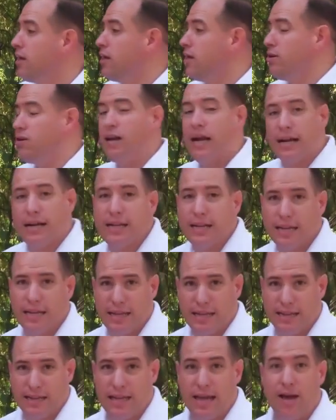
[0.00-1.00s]
You're not gonna
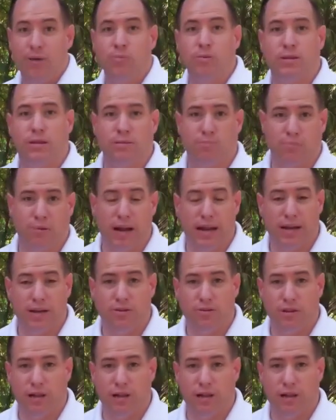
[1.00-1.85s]
get that with the brand new